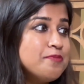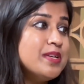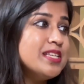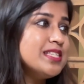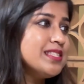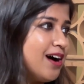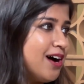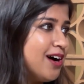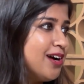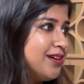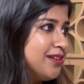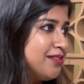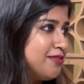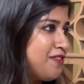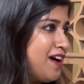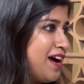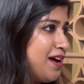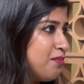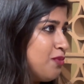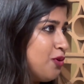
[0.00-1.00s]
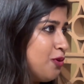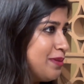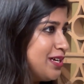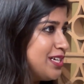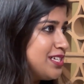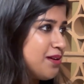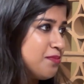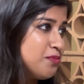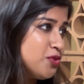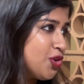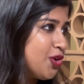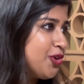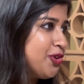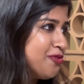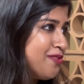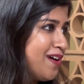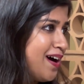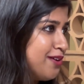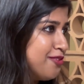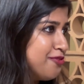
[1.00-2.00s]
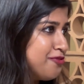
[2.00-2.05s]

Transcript: bizarre fan moment? I'm sure you've had a